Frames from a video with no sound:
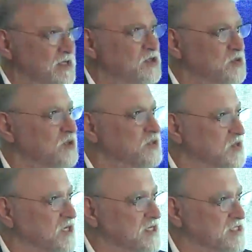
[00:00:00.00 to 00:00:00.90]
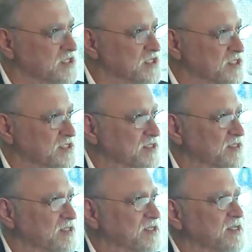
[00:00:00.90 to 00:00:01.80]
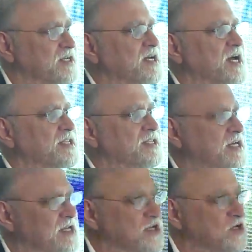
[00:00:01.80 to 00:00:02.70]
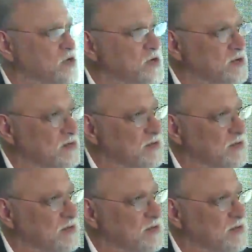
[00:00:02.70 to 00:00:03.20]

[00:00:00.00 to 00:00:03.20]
they do an organization, and then they go